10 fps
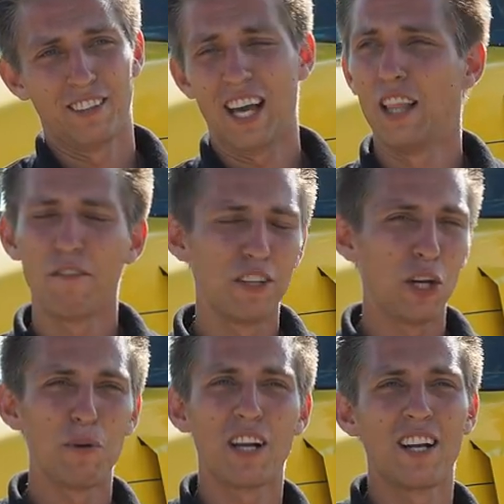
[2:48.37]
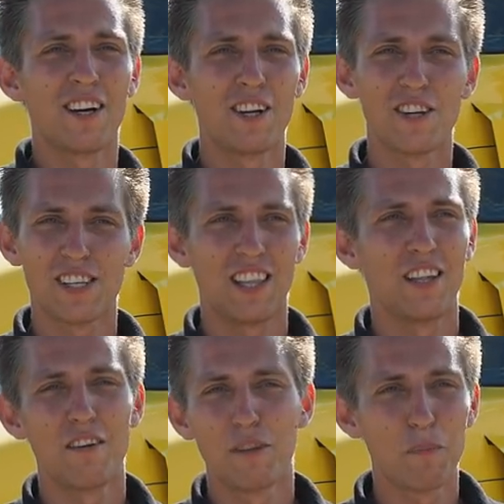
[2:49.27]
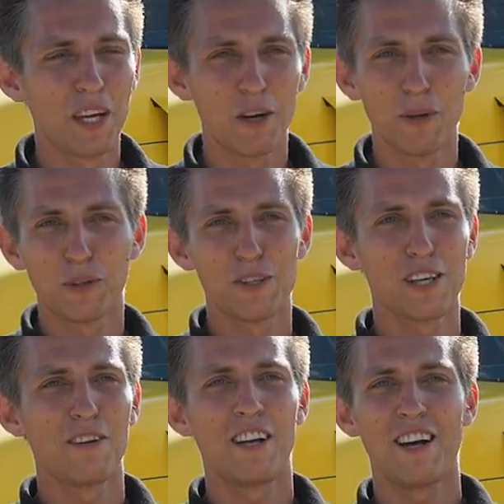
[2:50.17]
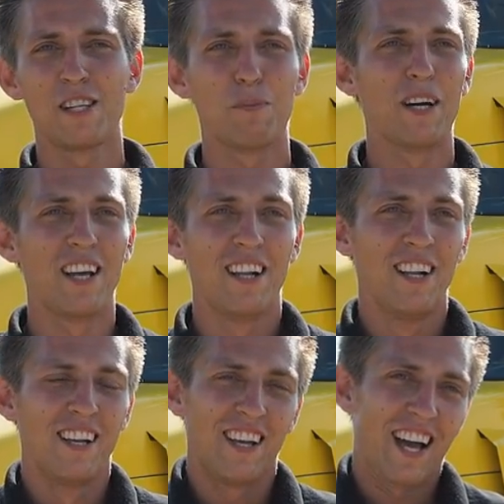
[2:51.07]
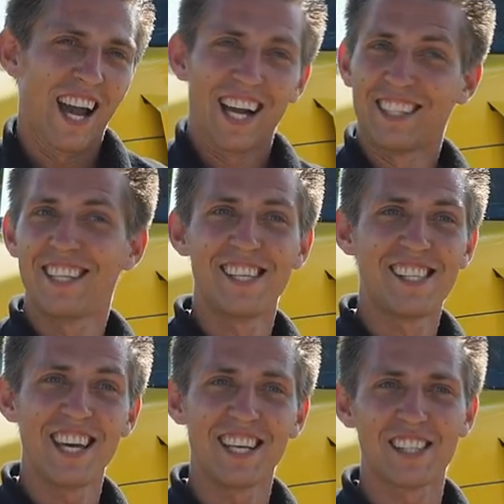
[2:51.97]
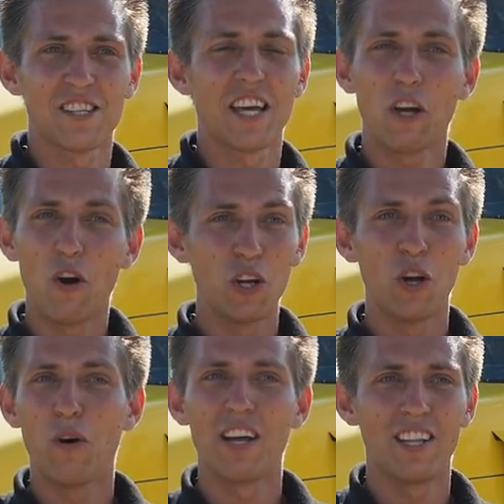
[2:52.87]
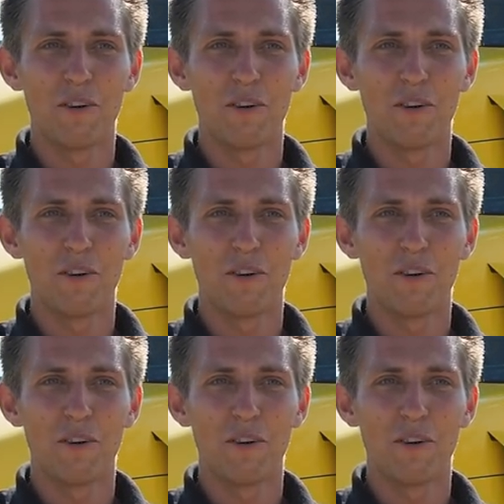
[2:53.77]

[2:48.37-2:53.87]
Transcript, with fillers: I love the W nine hundreds, I love the Peterbilt three seventy-nines, but I got the T six because like, oh, you know what?